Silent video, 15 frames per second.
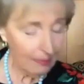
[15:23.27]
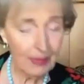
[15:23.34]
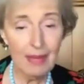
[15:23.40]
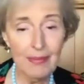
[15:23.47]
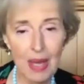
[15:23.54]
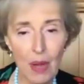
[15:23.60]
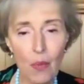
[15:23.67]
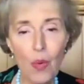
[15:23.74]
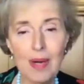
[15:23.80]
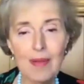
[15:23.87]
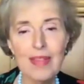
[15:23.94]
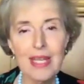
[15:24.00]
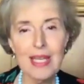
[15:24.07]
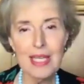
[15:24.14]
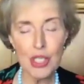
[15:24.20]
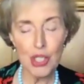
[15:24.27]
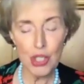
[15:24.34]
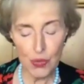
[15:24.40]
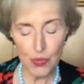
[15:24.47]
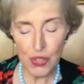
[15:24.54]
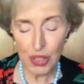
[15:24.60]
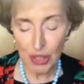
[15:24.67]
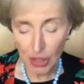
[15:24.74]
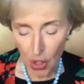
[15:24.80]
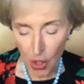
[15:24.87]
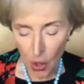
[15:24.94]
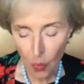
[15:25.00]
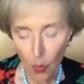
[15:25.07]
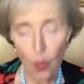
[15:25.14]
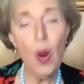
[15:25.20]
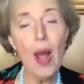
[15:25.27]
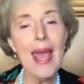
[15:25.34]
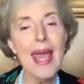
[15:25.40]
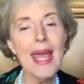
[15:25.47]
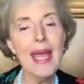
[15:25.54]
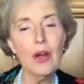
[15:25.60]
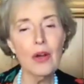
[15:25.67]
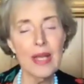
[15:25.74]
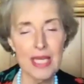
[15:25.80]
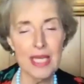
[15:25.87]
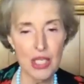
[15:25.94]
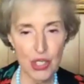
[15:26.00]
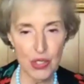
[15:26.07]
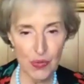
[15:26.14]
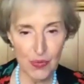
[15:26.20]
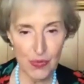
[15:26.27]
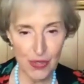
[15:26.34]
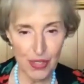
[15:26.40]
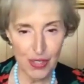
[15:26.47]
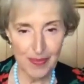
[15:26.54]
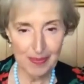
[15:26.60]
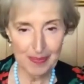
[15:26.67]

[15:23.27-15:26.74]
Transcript: That one of the issues, hair issues.